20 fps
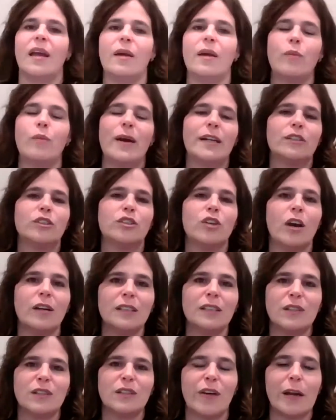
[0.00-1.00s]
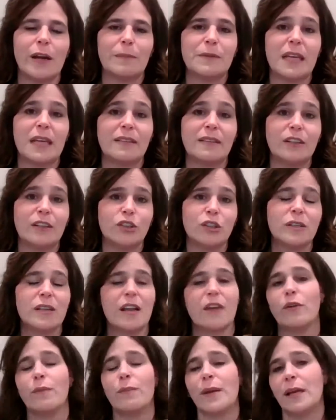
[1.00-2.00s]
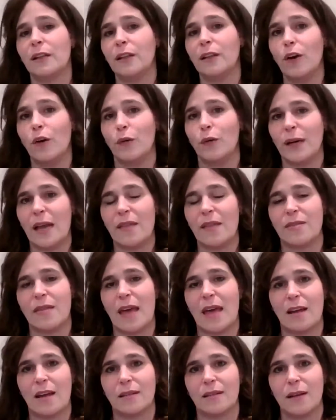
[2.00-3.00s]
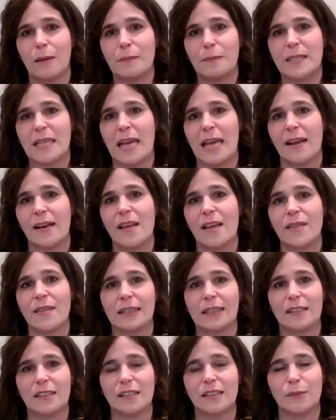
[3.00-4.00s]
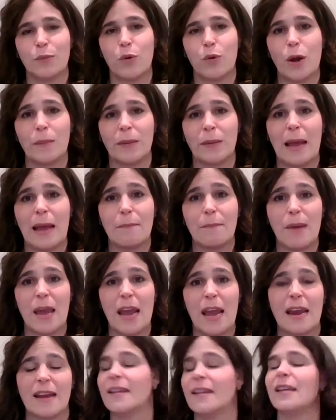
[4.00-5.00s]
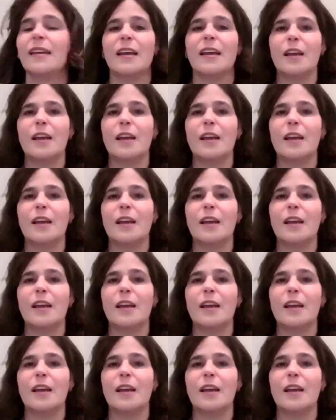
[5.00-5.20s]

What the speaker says: When a child is very upset, they should never be alone in that upset, in that disappointment and pain,